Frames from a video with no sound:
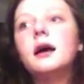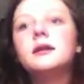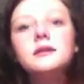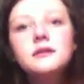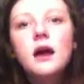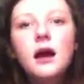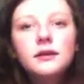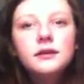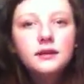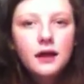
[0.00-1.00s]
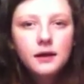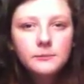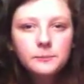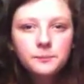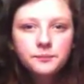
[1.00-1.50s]
And it's kind of that,
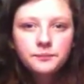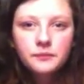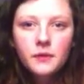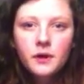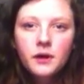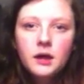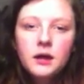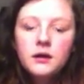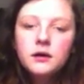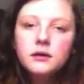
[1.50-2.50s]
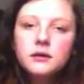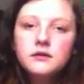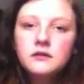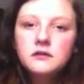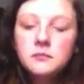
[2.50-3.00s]

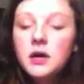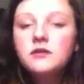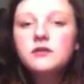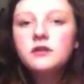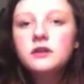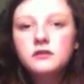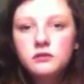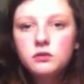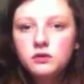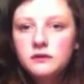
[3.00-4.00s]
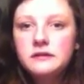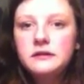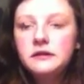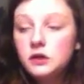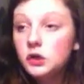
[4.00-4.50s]
because as much as you want to
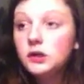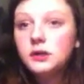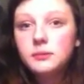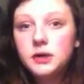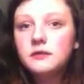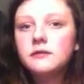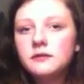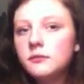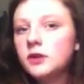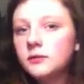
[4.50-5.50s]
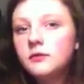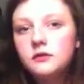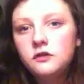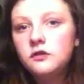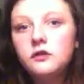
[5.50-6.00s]
see the good in a person, sometimes
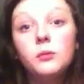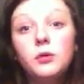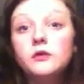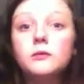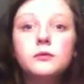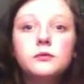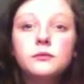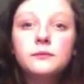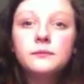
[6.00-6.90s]
it's just not possible.